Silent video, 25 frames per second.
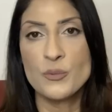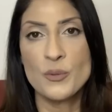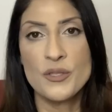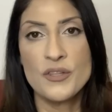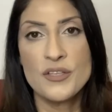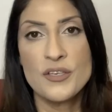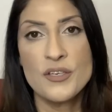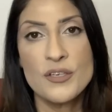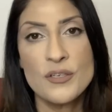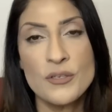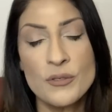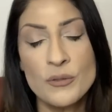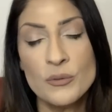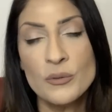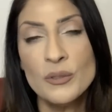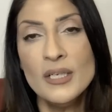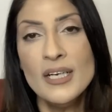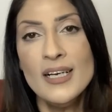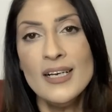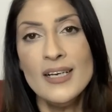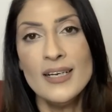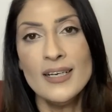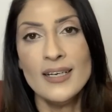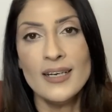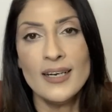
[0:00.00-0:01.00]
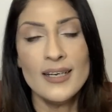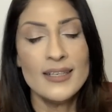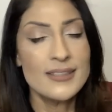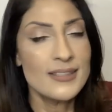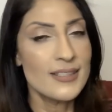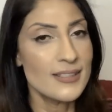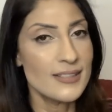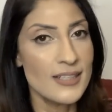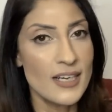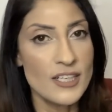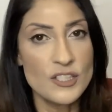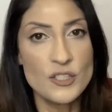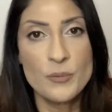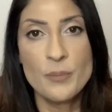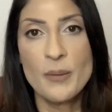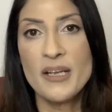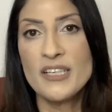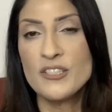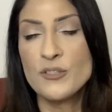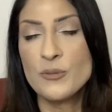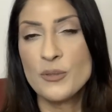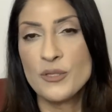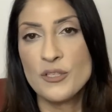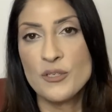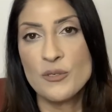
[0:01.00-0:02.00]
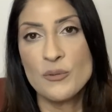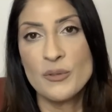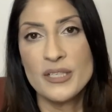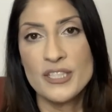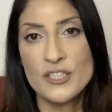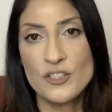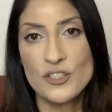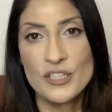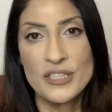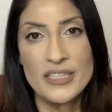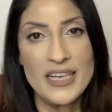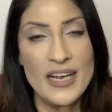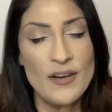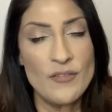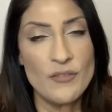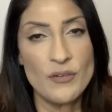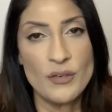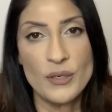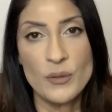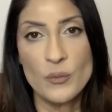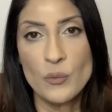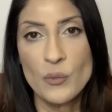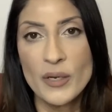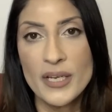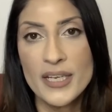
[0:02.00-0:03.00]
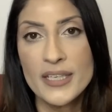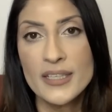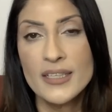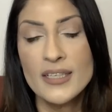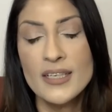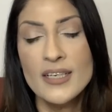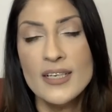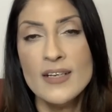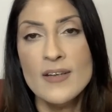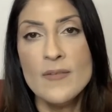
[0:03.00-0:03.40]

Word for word: with you uh, and to touch base with you each and every week.